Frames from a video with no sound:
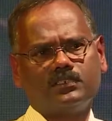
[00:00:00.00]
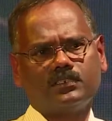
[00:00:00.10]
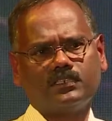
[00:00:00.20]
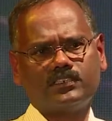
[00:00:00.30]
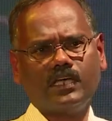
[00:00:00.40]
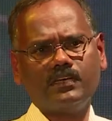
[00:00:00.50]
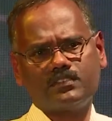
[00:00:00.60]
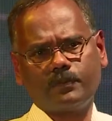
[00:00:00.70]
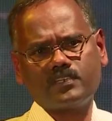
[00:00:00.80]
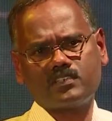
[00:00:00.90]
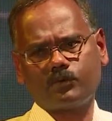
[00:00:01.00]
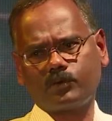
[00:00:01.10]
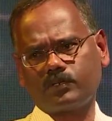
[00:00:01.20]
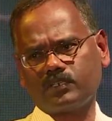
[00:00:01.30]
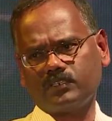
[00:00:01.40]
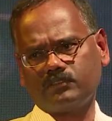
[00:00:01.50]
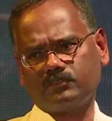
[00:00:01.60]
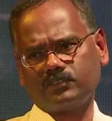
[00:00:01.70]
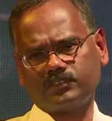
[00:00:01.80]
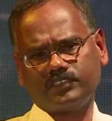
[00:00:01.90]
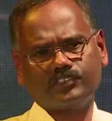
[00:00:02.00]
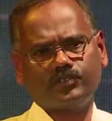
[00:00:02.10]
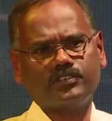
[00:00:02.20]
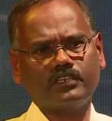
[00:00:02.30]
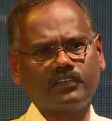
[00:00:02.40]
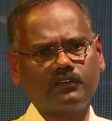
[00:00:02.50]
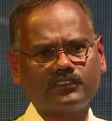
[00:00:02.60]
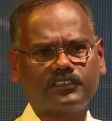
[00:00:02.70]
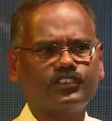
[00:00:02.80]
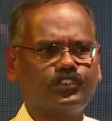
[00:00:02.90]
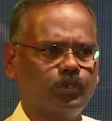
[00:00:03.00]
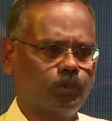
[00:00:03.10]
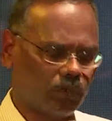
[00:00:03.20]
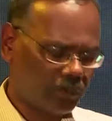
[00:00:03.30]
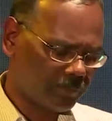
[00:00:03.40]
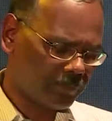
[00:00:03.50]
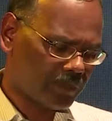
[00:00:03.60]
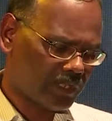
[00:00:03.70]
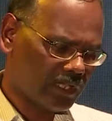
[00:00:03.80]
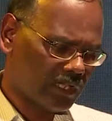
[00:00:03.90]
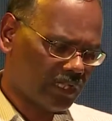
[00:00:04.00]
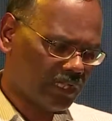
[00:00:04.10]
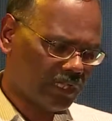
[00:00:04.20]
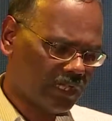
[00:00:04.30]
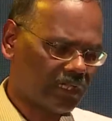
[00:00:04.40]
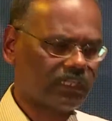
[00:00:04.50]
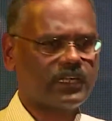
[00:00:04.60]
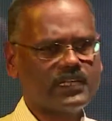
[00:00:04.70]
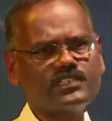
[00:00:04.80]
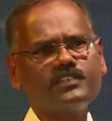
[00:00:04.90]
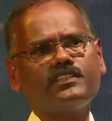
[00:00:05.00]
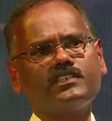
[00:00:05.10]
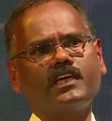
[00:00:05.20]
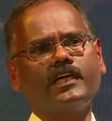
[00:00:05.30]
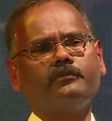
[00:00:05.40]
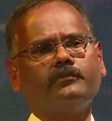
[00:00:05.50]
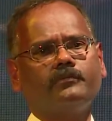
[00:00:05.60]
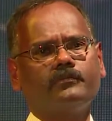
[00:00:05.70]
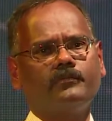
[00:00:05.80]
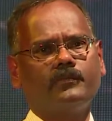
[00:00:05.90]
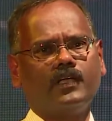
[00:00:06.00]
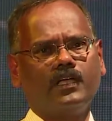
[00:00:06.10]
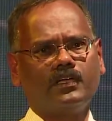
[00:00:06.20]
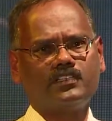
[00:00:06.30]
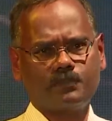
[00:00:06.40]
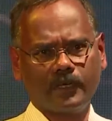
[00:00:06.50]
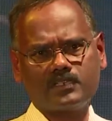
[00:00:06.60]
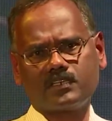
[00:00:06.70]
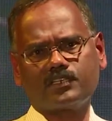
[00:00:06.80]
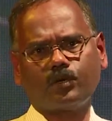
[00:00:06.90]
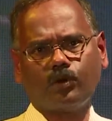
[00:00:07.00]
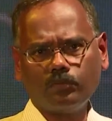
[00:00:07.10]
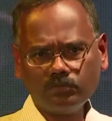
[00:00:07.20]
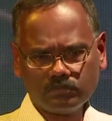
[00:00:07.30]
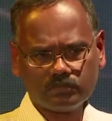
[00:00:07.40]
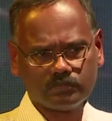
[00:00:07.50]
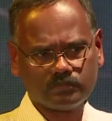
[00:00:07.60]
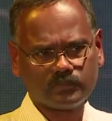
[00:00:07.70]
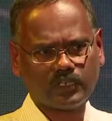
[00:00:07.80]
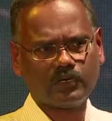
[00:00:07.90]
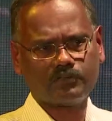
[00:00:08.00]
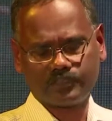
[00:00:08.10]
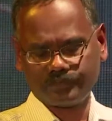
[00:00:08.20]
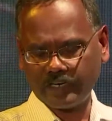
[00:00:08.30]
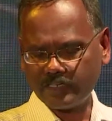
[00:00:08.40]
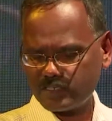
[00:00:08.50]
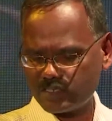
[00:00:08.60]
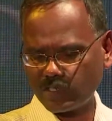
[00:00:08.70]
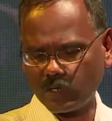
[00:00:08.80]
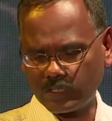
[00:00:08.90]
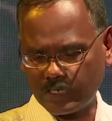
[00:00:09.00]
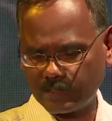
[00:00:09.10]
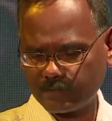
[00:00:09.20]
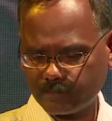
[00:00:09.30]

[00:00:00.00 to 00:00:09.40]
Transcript: child spends about 6 to 7 hours in the school, and the rest of the time it spends at home or with friends and all that.